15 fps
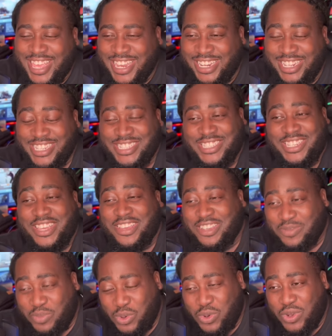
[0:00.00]
These
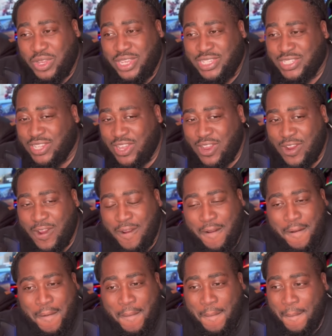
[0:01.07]
young boys
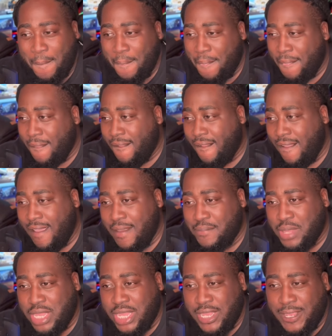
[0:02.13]
are, I
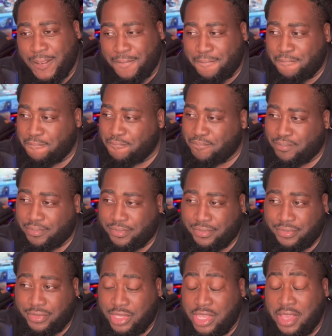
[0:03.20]
mean,
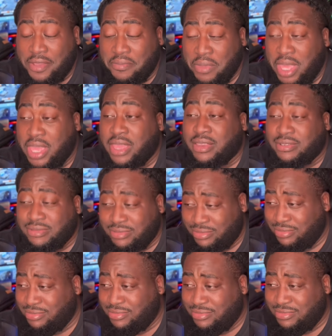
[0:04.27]
young men.
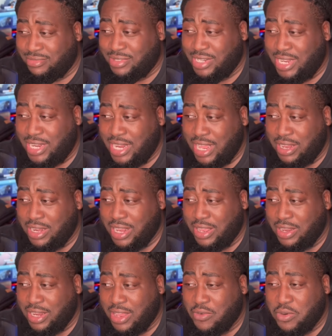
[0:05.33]

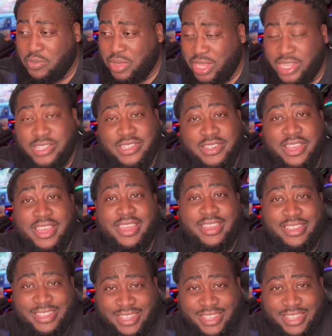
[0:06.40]
They were men today.